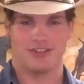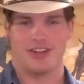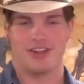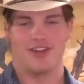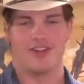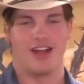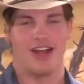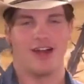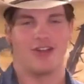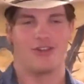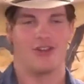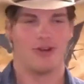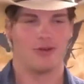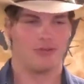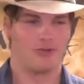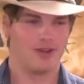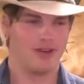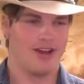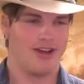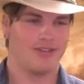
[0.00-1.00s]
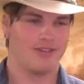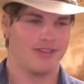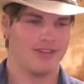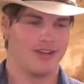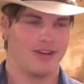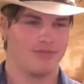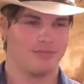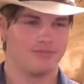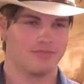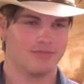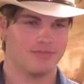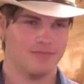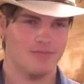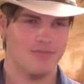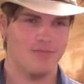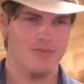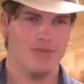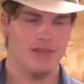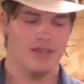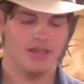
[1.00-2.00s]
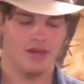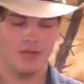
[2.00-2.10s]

I don't know how long we were out there. And